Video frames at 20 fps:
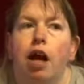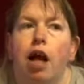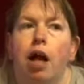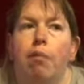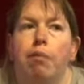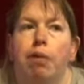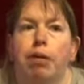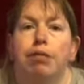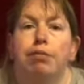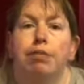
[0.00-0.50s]

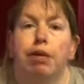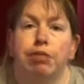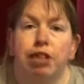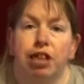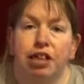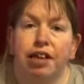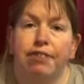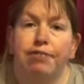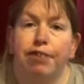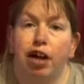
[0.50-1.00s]
But my mum does
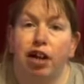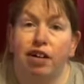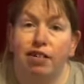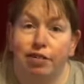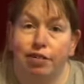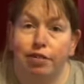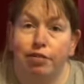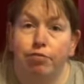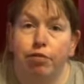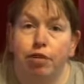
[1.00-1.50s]
have her
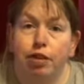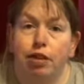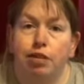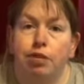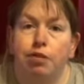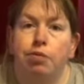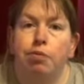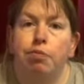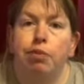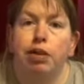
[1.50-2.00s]
own one,
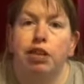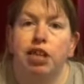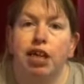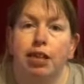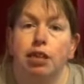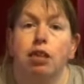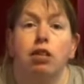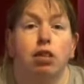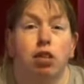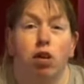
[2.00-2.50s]
but she
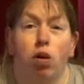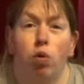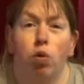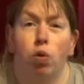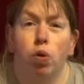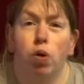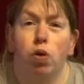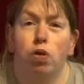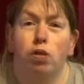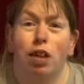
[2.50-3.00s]
hasn't sold
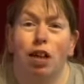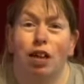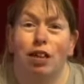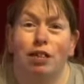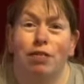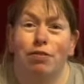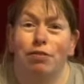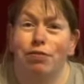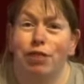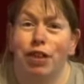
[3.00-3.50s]
on like
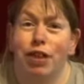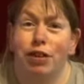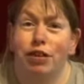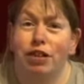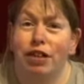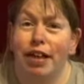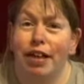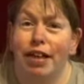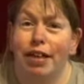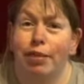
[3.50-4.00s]
a few
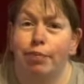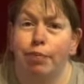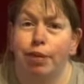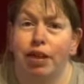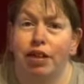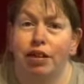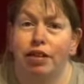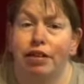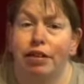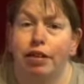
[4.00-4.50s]
years
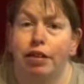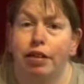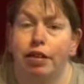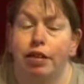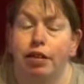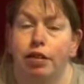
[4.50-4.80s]
because,